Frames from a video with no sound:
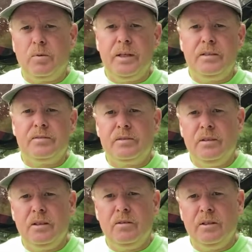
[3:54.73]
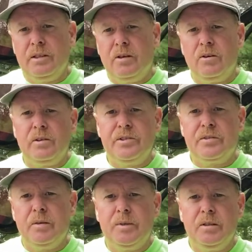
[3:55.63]
weeks, in the early
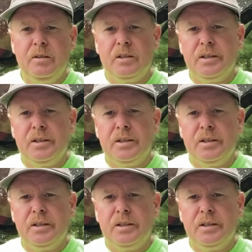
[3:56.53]
summer,